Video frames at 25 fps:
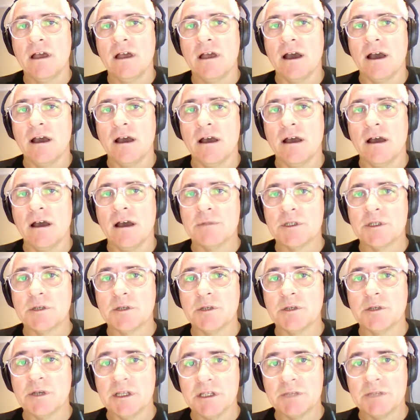so we can
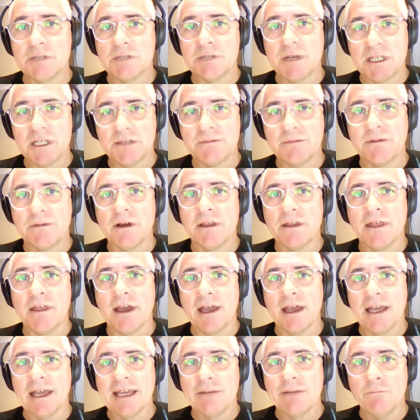specify that
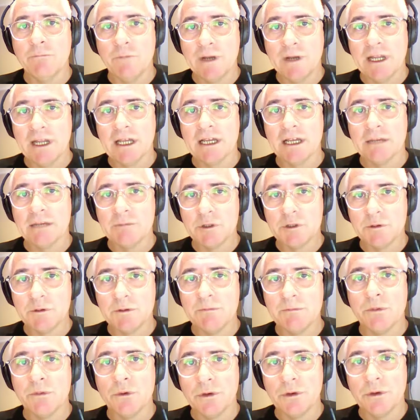when it comes to
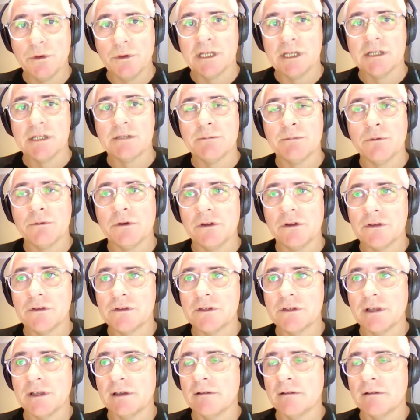importing into Point of Sale.